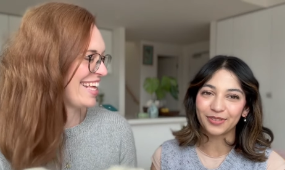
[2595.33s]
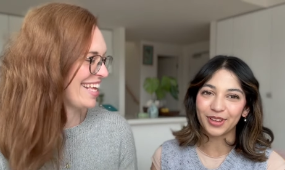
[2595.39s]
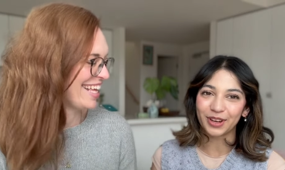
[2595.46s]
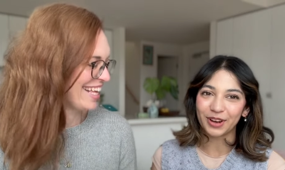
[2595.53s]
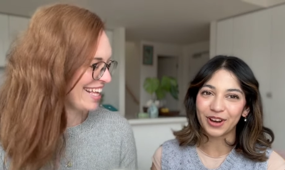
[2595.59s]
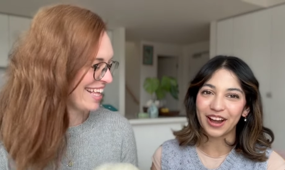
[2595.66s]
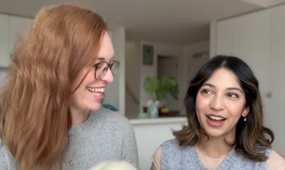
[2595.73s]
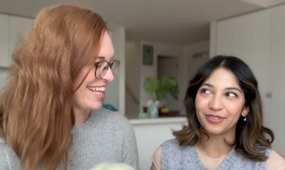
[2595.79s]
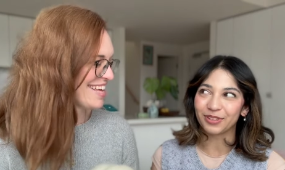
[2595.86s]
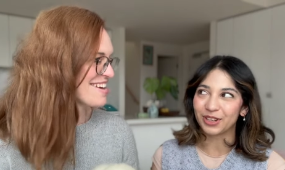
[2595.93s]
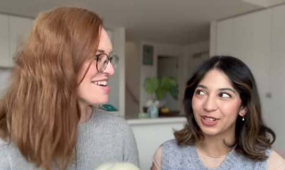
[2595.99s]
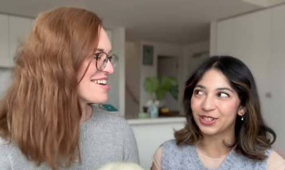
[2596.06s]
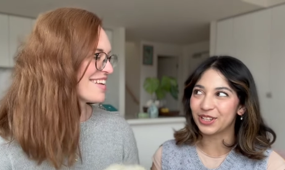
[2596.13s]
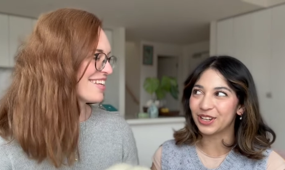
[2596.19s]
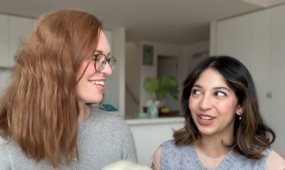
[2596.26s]
Speaker 1: video, I've got it
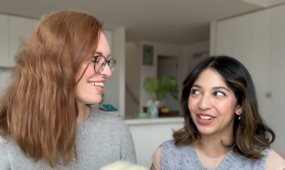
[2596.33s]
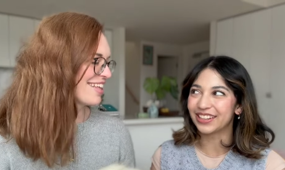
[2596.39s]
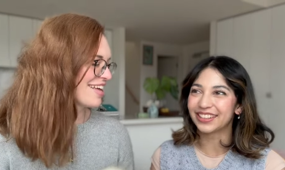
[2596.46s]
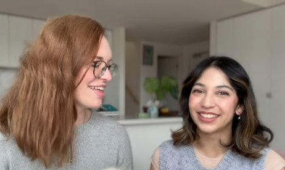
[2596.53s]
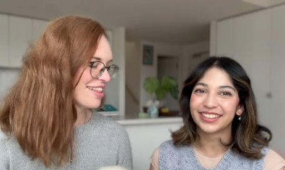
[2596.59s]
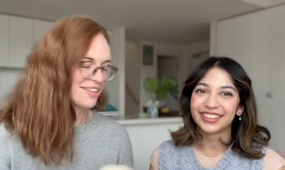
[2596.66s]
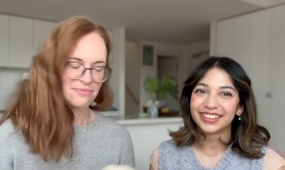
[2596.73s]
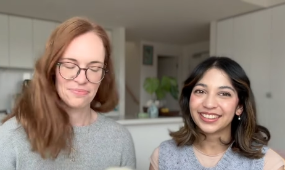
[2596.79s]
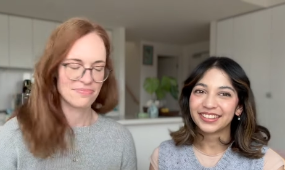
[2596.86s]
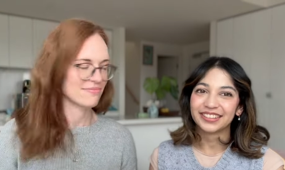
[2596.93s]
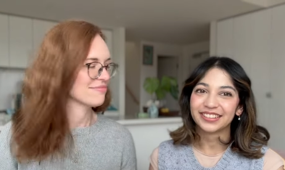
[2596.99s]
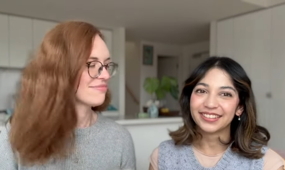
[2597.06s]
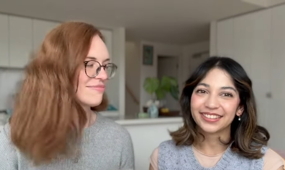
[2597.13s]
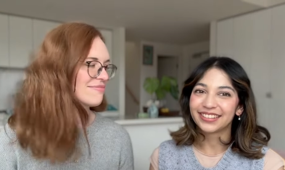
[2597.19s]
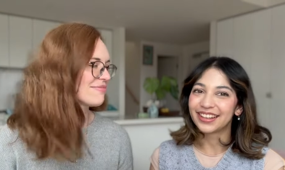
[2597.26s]
too.
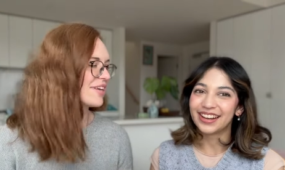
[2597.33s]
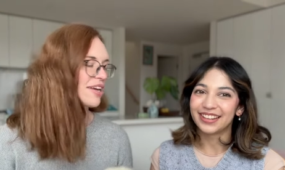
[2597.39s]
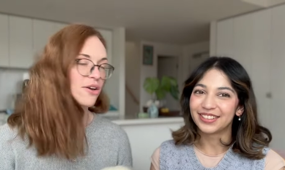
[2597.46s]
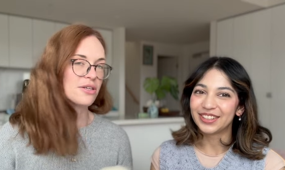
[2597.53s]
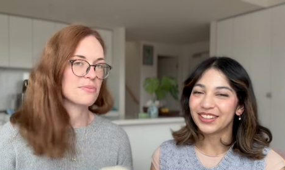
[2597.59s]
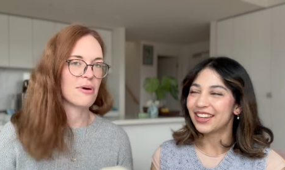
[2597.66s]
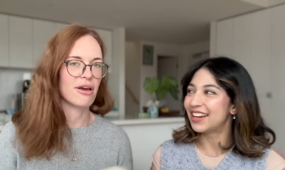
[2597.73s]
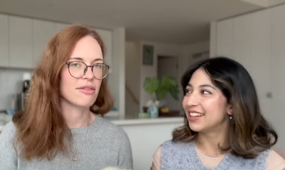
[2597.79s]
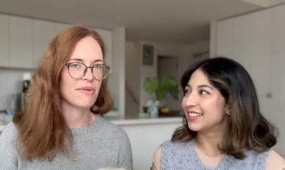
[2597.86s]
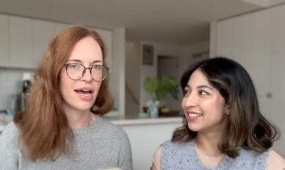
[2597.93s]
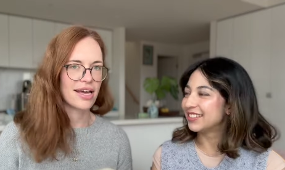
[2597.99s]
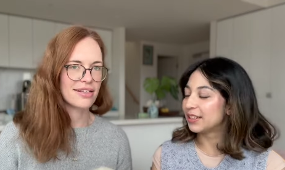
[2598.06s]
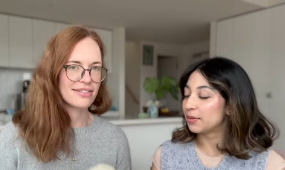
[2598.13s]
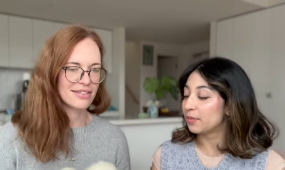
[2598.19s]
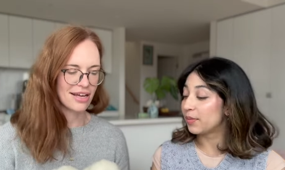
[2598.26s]
Can't it goes do that. both
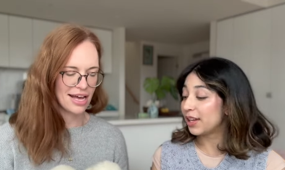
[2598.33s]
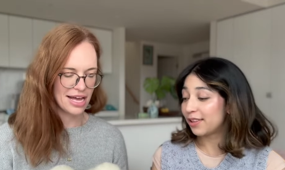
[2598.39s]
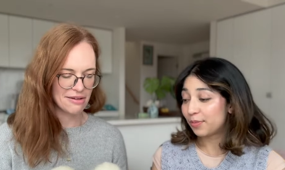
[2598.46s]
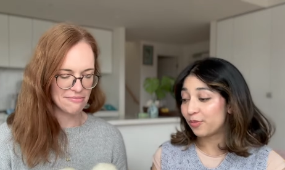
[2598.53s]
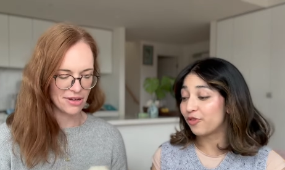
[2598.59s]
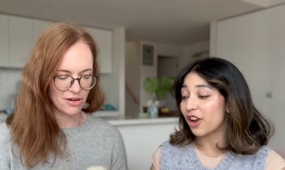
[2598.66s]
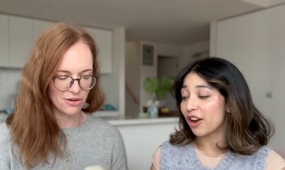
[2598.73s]
ways. Um, oh my